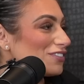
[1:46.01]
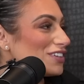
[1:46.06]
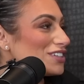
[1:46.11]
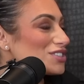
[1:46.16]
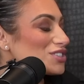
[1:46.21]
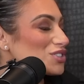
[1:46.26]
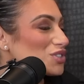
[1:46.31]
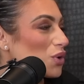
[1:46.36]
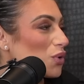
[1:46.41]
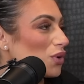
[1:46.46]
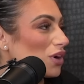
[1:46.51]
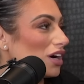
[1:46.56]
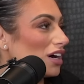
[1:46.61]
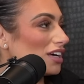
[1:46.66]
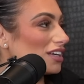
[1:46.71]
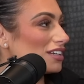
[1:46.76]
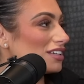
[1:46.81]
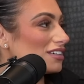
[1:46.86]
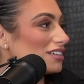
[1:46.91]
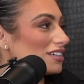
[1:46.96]
feel so
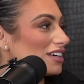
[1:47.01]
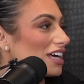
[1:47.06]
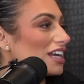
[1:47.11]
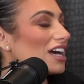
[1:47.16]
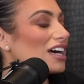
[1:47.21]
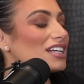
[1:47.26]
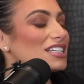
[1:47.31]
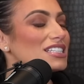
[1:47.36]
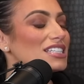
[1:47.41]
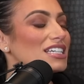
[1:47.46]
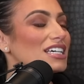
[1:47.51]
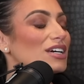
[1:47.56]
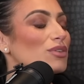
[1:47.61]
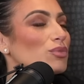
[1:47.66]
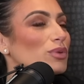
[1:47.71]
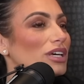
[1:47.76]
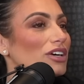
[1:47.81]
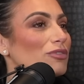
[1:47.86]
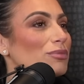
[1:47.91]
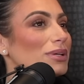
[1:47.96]
good. And honestly,
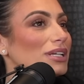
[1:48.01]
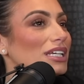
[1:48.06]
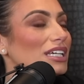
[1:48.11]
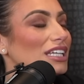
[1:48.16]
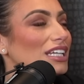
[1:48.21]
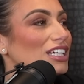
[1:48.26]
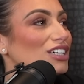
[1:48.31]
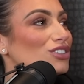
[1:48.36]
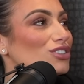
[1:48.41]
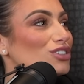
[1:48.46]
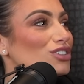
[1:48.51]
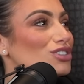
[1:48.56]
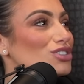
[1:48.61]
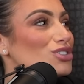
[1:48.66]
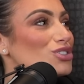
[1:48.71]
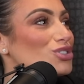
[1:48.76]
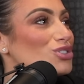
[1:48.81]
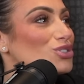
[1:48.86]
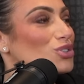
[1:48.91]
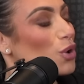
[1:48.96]
we have been eating
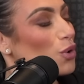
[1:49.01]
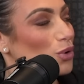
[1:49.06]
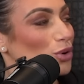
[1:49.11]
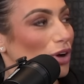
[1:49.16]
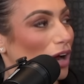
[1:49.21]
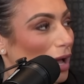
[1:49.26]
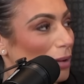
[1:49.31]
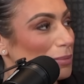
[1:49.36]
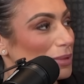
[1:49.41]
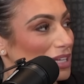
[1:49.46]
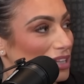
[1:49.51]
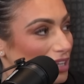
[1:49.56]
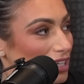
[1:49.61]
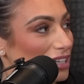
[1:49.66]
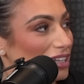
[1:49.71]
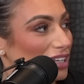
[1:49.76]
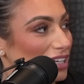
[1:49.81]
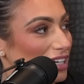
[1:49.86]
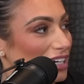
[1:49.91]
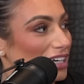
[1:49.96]
so crappy
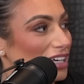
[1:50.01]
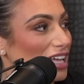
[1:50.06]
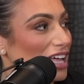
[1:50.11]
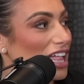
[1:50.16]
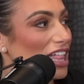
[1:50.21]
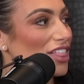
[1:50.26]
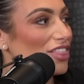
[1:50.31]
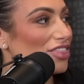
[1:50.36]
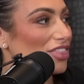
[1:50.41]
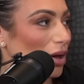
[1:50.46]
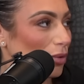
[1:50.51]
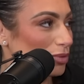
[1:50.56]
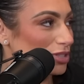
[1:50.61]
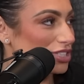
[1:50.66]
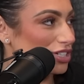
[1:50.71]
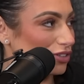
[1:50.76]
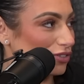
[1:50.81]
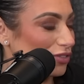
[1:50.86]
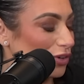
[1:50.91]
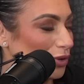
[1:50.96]
lately that we
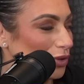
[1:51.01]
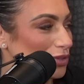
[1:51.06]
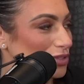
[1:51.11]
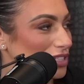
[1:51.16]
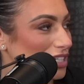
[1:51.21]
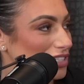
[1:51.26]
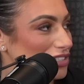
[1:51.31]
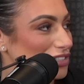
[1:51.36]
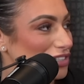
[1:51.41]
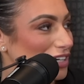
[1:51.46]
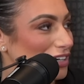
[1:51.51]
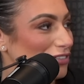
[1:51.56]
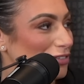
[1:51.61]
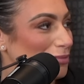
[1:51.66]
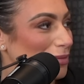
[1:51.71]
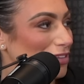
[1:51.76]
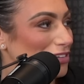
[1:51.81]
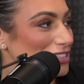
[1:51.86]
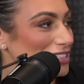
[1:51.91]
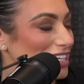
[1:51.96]
took photos yesterday for
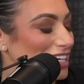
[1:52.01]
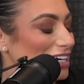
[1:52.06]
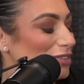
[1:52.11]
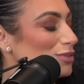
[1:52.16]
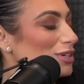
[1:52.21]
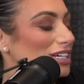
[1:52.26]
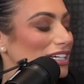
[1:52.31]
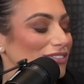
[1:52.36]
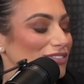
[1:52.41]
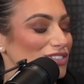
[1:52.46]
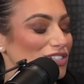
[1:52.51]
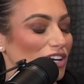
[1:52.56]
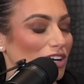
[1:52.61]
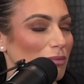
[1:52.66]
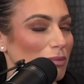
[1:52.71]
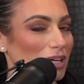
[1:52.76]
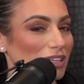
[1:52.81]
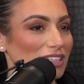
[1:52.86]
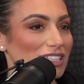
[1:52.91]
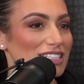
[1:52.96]
Mother's Day. We didn't even talk
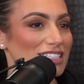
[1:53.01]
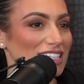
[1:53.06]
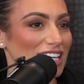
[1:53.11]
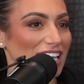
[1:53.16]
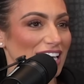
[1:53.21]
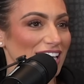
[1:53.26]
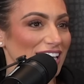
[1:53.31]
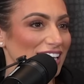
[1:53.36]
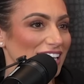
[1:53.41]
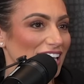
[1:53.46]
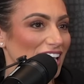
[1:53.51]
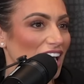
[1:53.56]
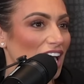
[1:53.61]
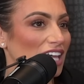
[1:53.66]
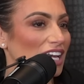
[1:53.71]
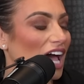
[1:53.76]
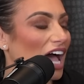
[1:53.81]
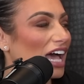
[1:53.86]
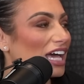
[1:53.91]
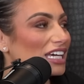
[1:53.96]
about this yet. Oh.
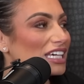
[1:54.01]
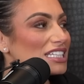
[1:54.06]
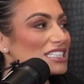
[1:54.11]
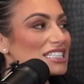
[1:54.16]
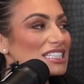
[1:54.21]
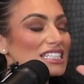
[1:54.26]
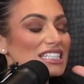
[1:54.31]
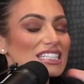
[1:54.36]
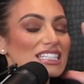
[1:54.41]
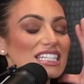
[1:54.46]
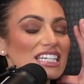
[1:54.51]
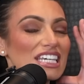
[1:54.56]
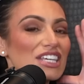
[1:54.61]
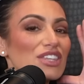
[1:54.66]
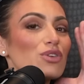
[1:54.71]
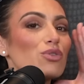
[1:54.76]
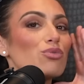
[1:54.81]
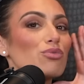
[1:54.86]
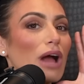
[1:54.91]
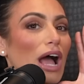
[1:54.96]
And I can see
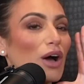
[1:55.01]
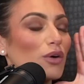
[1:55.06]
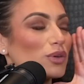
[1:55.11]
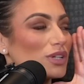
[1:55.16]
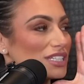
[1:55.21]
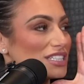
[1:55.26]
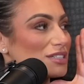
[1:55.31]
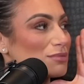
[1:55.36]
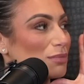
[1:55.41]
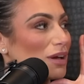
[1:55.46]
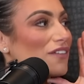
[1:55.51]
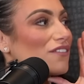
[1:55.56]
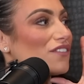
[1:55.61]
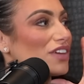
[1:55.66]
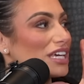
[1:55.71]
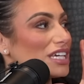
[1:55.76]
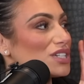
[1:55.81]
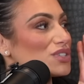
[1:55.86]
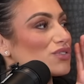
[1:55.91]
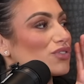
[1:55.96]
the roundness in my
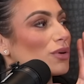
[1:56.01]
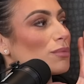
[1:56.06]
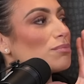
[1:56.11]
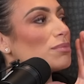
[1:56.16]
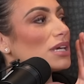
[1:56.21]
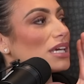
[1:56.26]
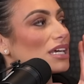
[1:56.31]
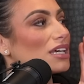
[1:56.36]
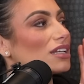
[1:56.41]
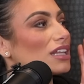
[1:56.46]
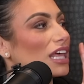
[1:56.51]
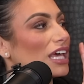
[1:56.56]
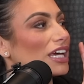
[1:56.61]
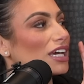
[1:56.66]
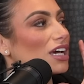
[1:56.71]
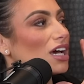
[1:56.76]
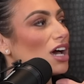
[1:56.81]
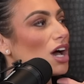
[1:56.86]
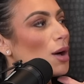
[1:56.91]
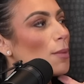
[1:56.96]
face from being
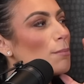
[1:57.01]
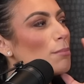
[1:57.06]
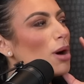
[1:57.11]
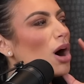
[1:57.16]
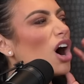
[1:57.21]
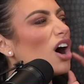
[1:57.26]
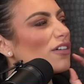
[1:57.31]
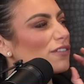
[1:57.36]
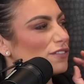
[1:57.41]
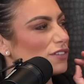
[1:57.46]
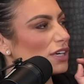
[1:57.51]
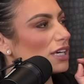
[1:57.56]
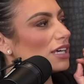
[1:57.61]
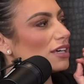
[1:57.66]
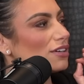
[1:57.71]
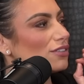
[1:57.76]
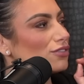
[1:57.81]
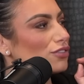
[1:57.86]
like puffy,